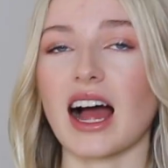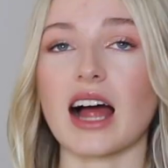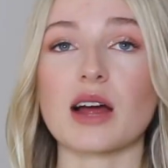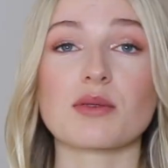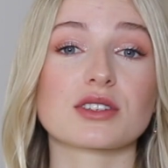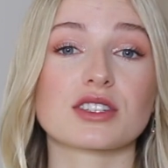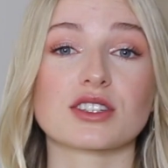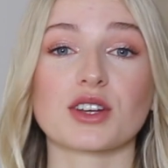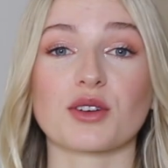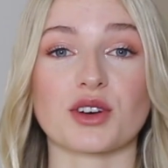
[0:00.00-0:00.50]
I
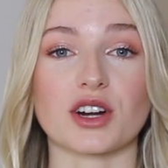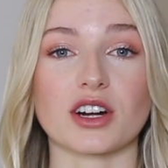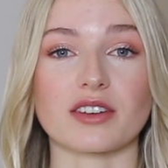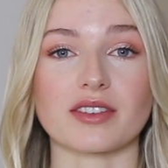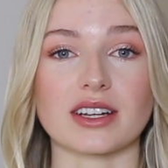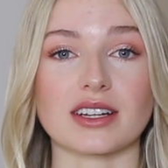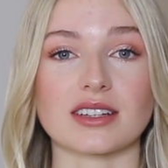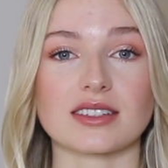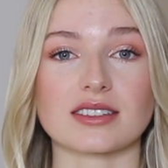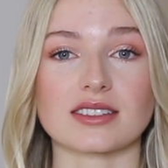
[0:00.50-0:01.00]
was so
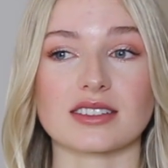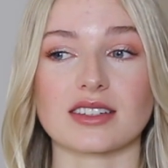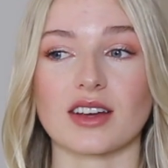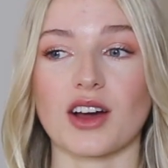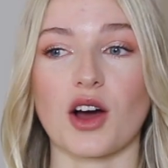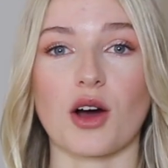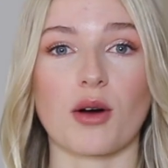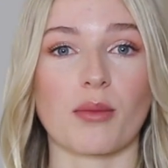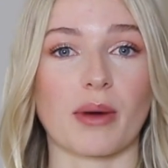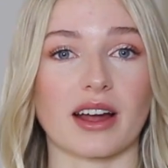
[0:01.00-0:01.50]
nervous.
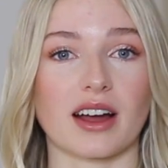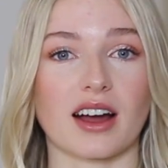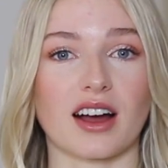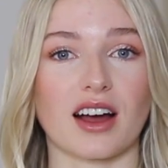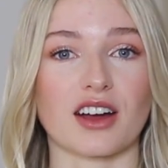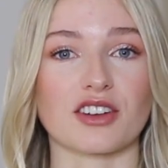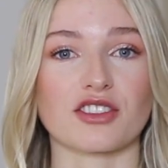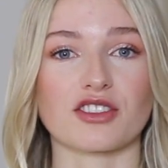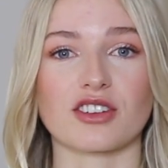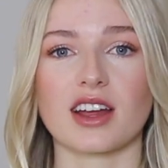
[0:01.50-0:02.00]
Oh my
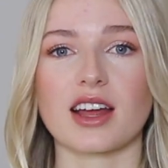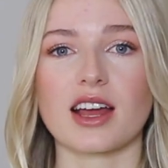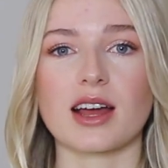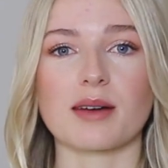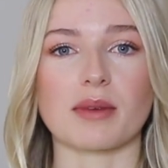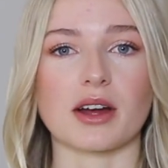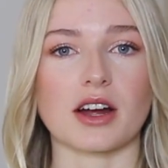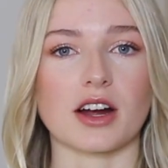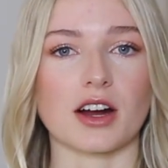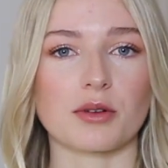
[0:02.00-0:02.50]
gosh.
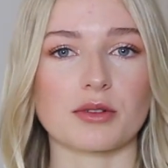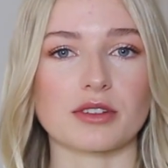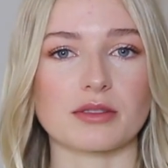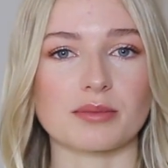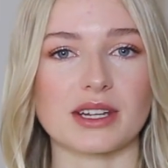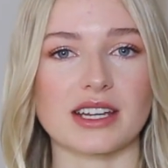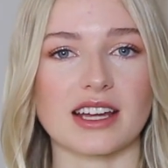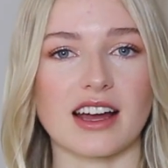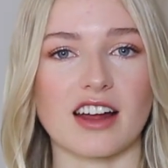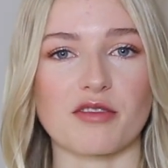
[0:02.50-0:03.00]
My heart was
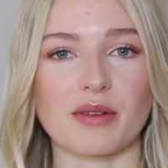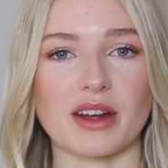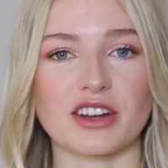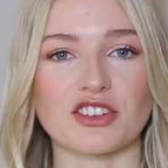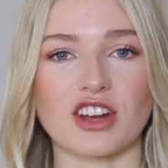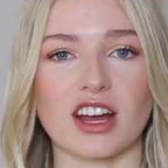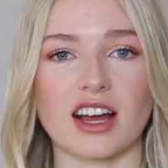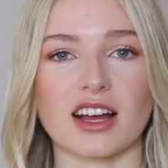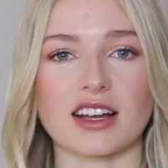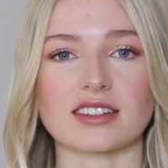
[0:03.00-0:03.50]
beating out of my
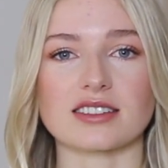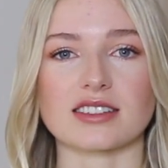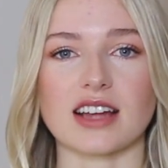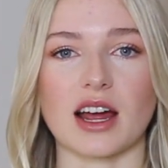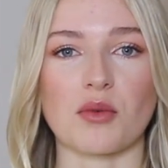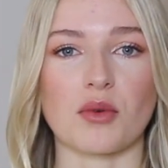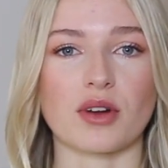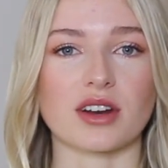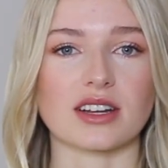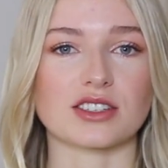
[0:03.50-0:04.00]
chest.
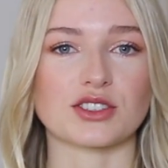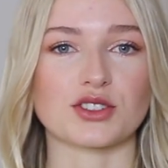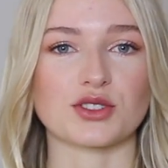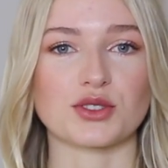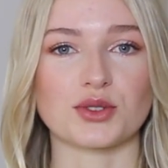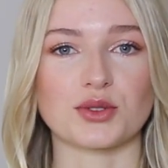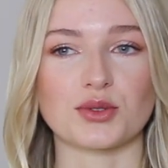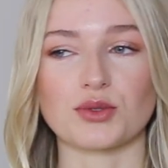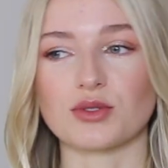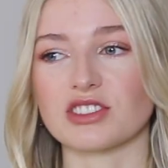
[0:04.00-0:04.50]
I wanted
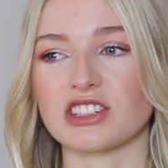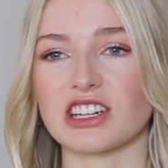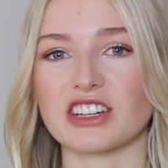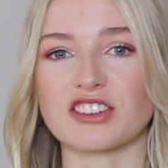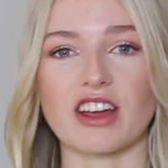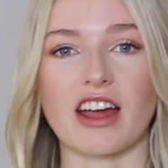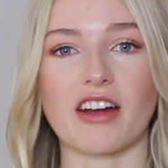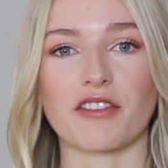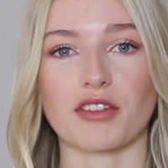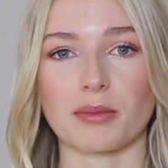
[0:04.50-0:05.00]
to
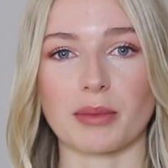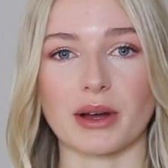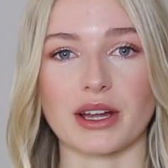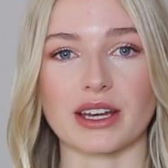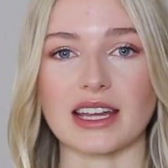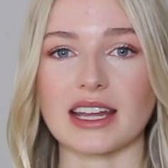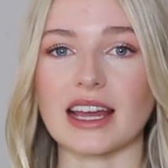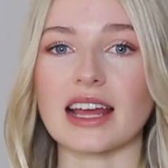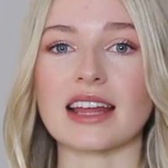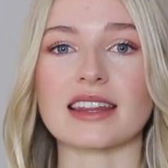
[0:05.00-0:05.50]
ditch
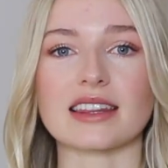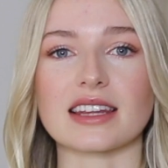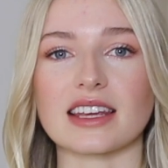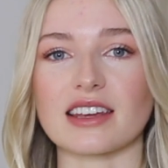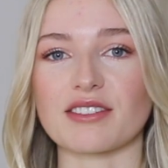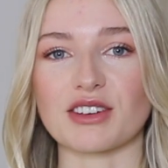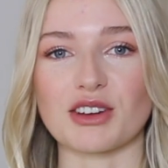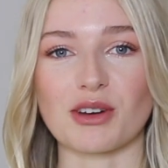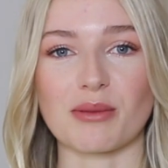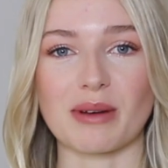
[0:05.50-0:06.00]
everybody and
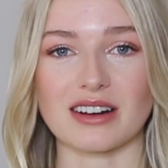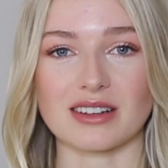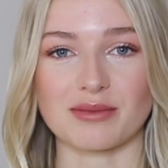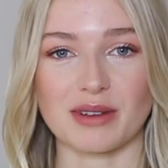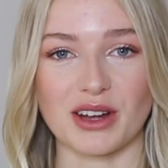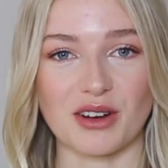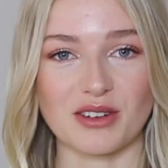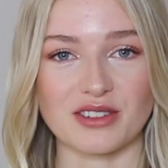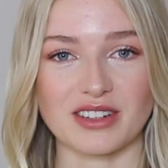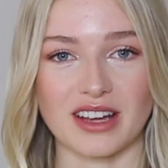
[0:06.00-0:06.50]
leave and go back to
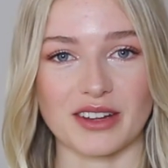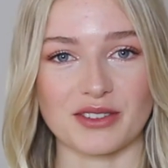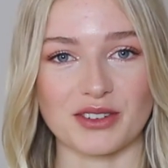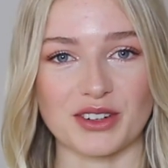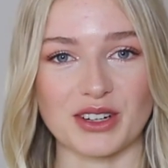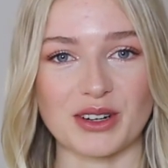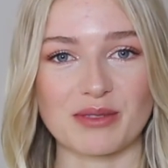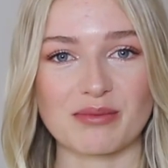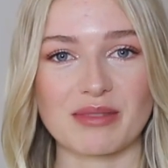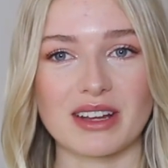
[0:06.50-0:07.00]
my hotel
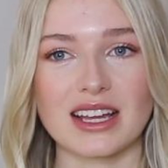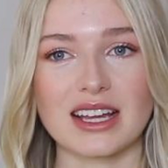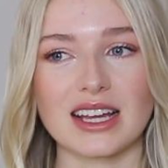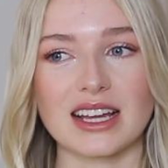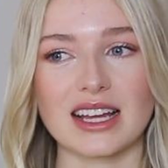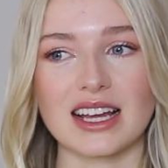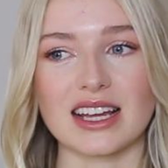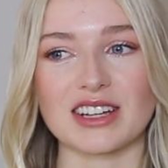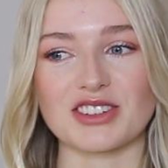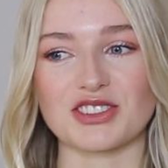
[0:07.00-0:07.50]
room
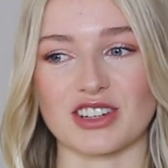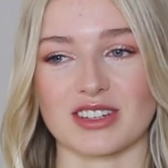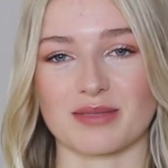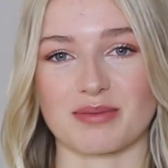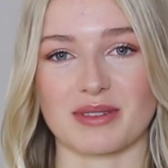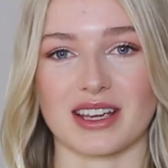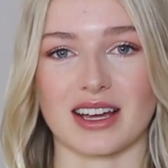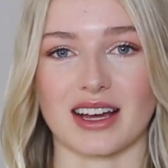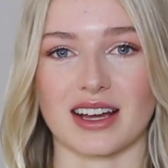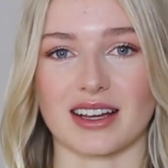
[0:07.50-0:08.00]
just
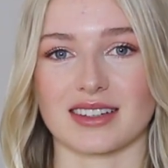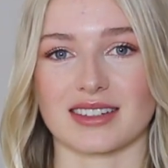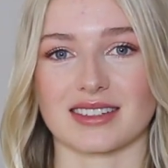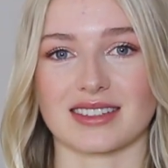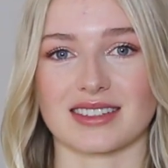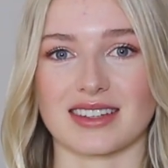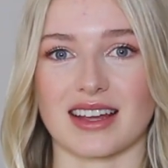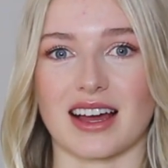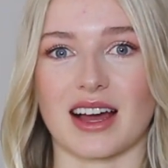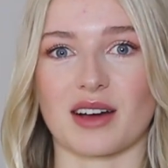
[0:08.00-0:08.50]

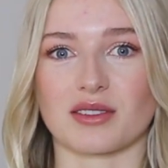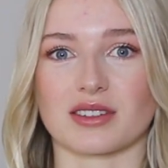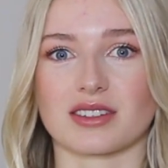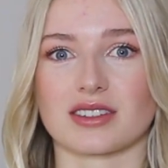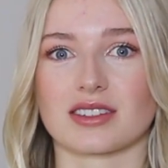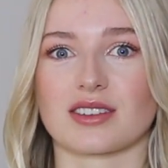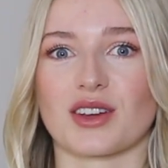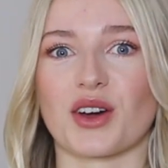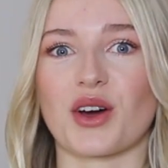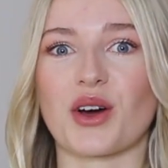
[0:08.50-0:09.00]
because I was
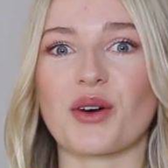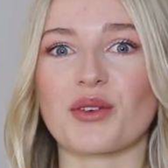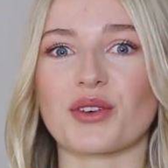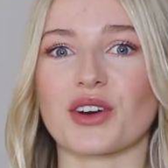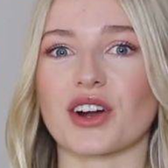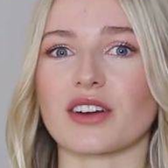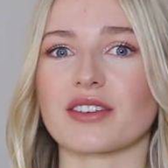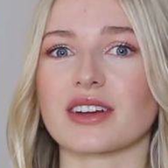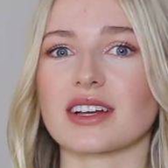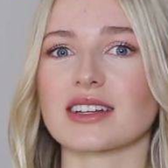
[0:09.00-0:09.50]
so
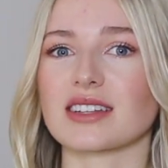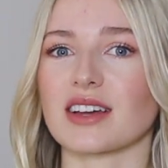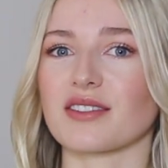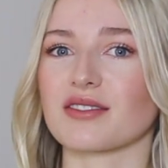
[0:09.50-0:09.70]
nervous.